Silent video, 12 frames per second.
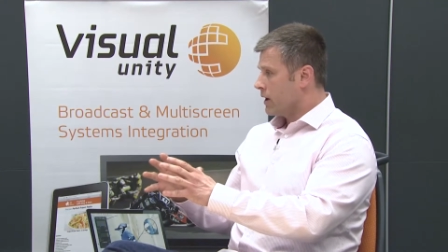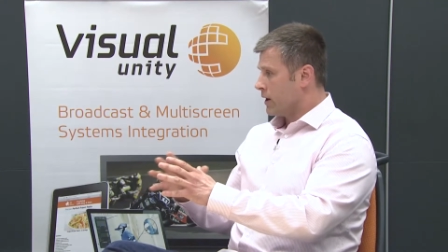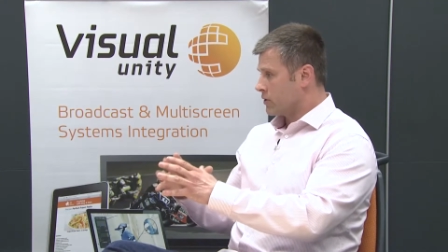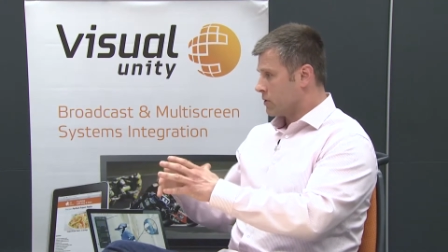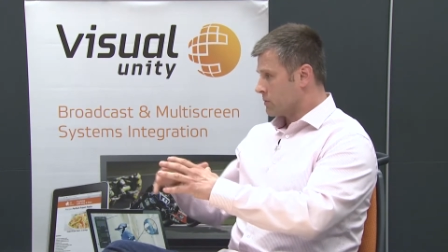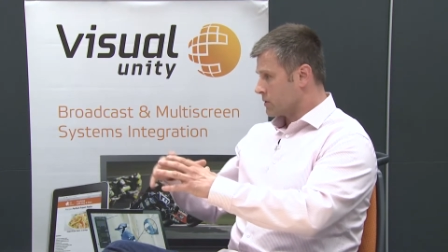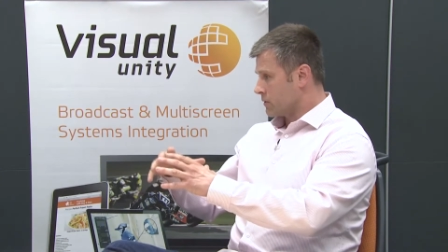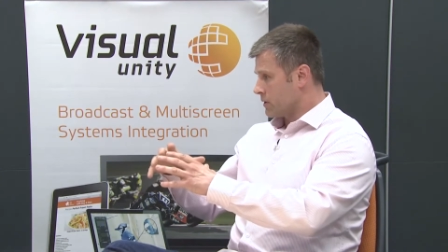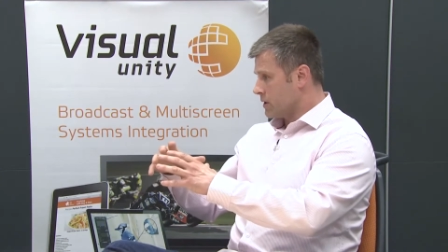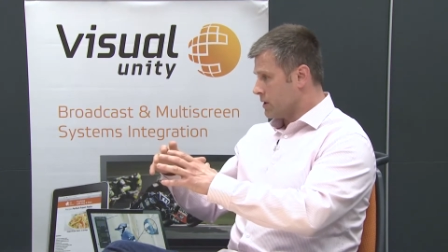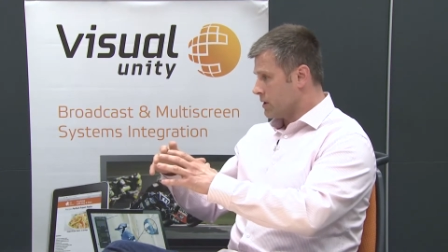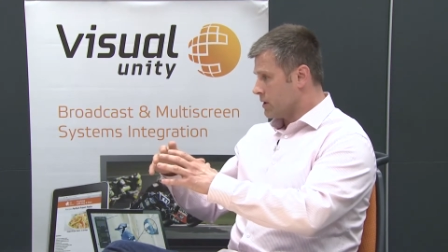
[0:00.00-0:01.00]
in terms of
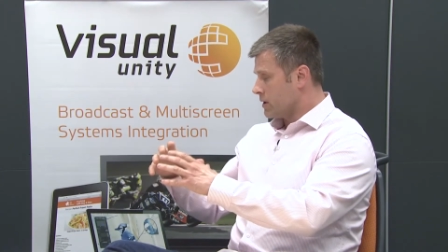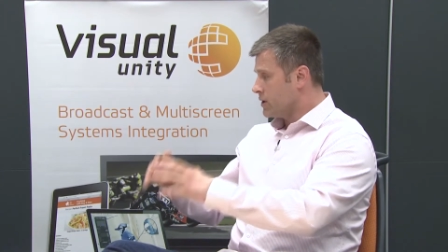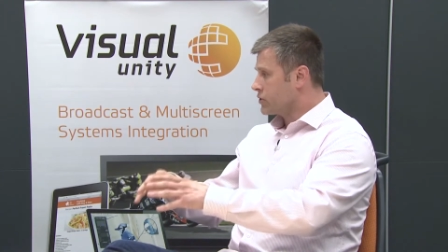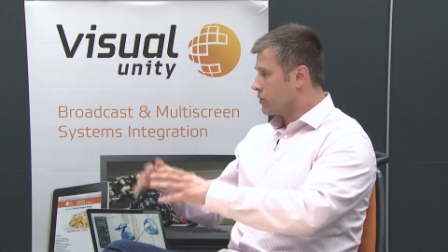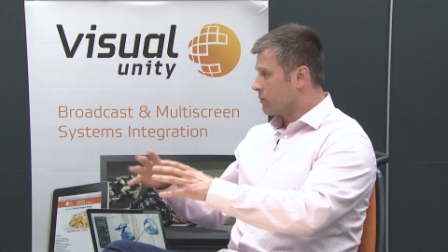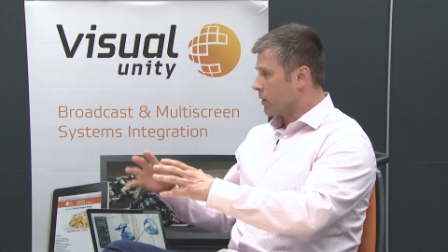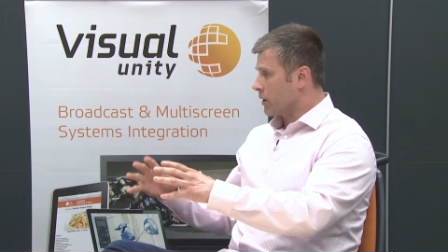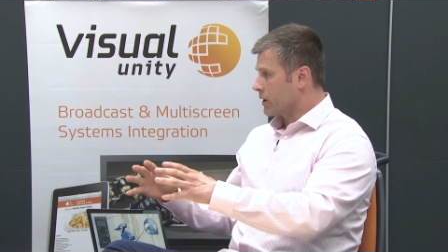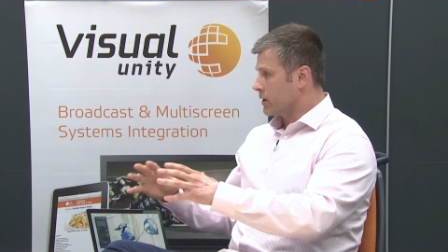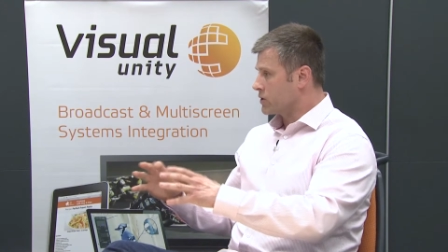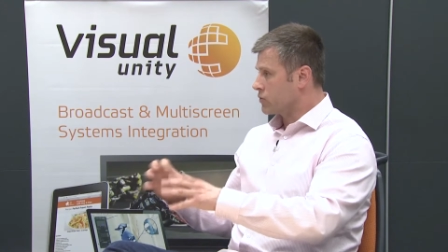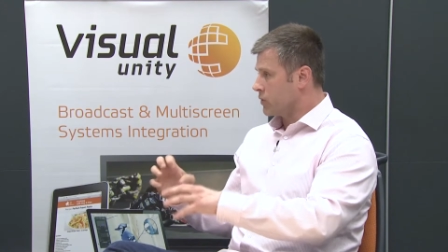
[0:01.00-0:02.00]
the Eastern
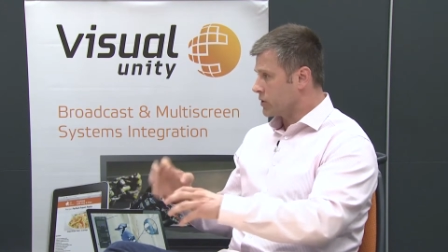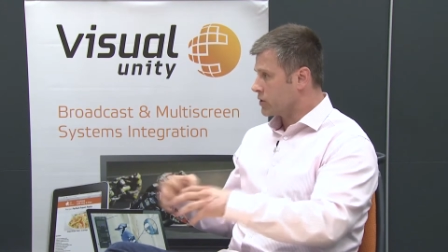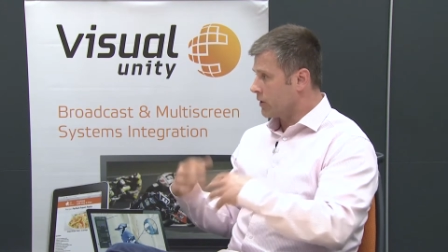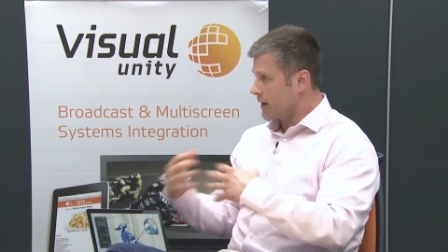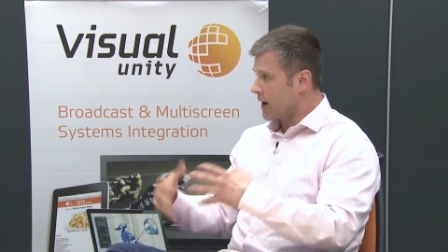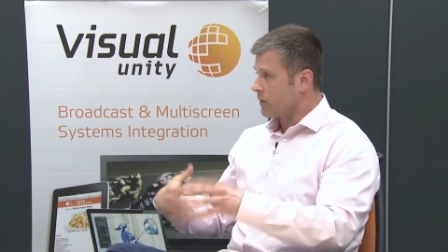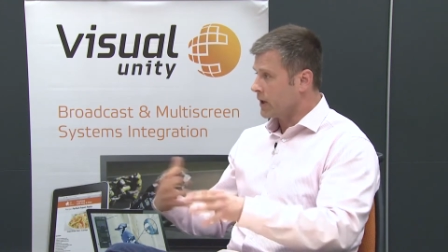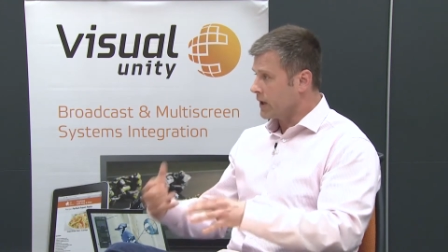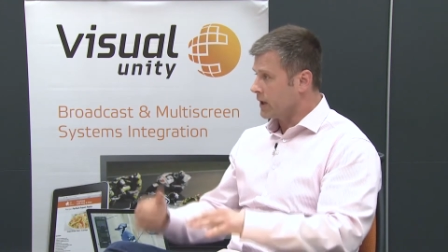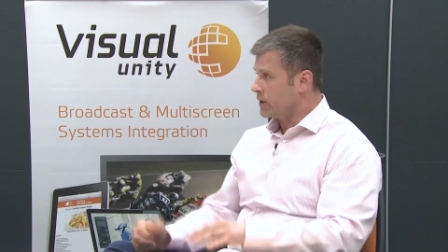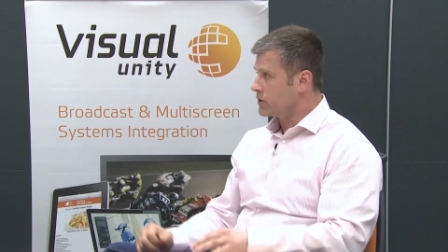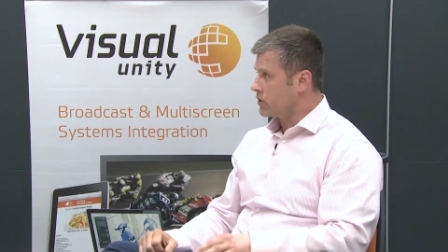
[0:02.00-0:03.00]
markets, which are now
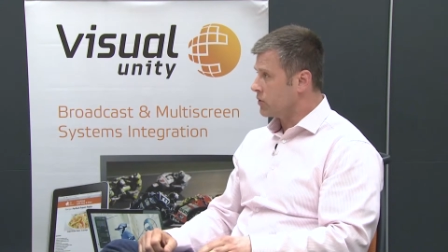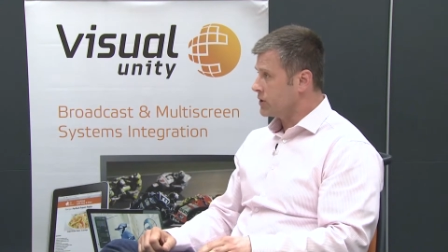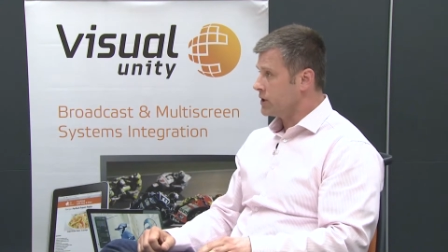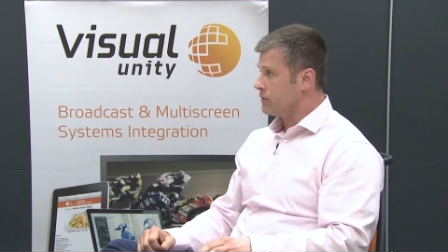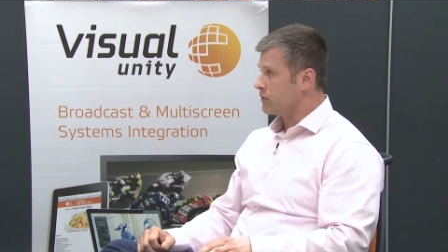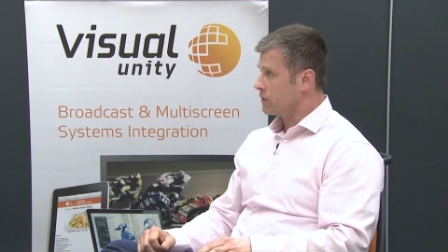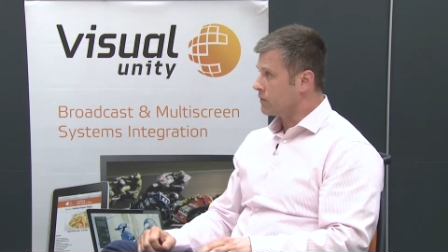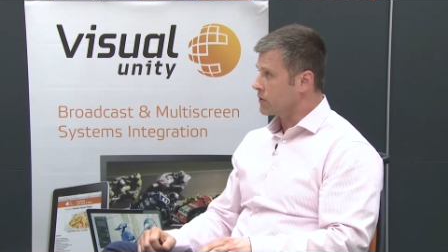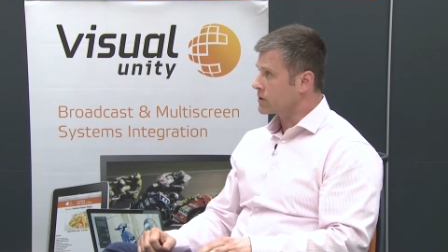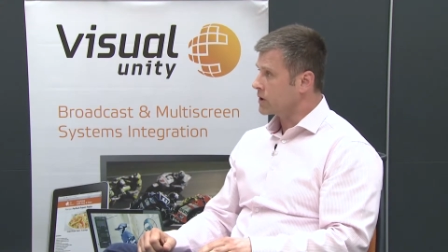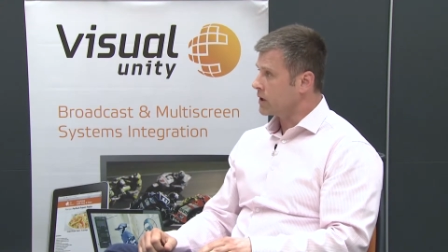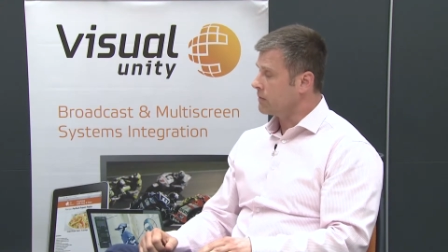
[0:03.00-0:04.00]
getting into OTT for the
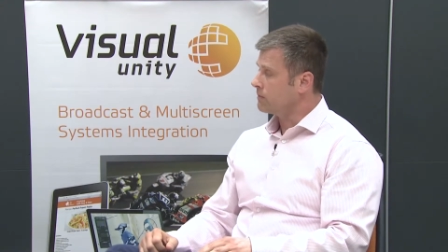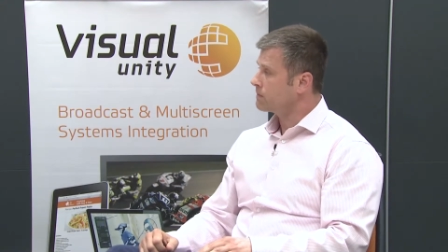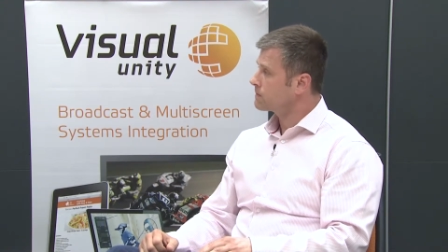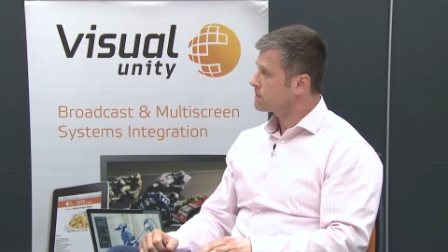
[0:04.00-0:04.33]
first time.